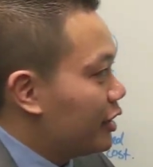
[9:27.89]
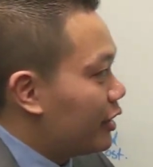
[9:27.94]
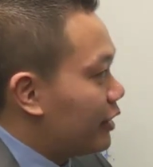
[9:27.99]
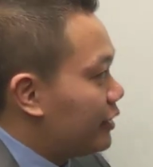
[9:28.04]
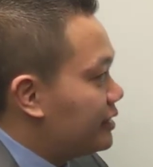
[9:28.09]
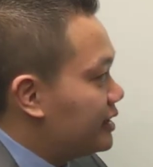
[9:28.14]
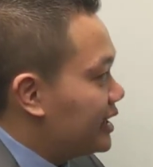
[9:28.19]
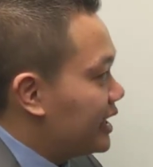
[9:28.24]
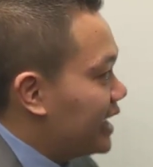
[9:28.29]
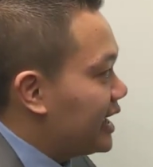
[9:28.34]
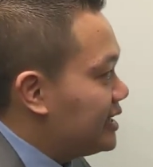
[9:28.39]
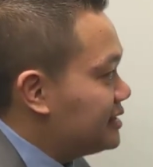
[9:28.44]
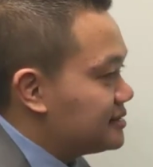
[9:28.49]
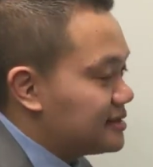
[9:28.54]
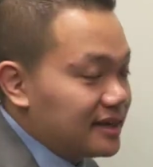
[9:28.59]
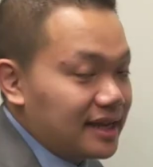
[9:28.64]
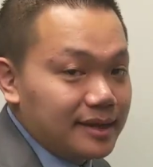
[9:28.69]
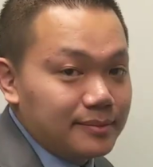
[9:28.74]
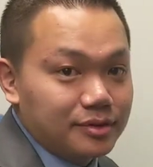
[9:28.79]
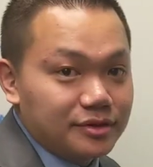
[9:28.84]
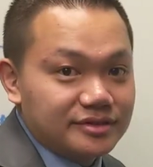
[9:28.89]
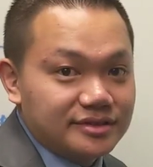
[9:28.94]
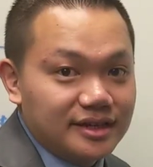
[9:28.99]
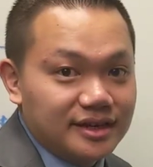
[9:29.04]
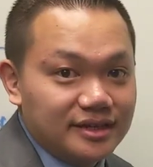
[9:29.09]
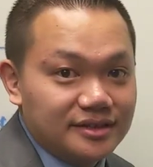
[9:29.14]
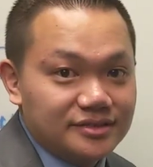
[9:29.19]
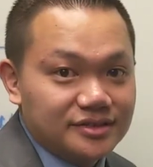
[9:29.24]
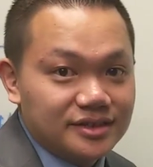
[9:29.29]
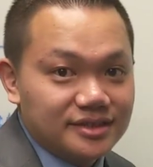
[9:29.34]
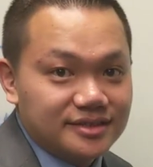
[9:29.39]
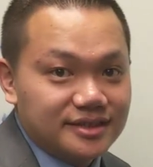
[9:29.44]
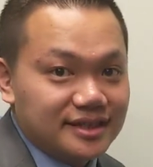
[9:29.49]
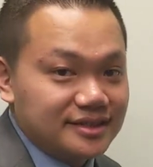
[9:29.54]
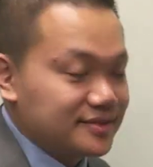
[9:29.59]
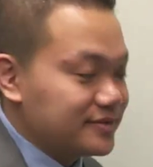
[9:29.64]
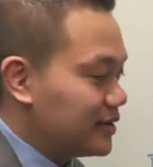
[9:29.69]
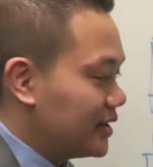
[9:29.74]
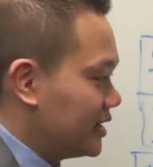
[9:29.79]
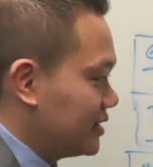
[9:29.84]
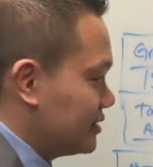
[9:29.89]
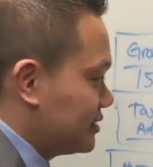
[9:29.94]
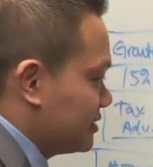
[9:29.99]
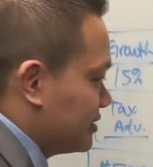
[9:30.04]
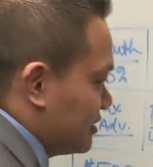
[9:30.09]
Earning 8 to 9% interest, that's what?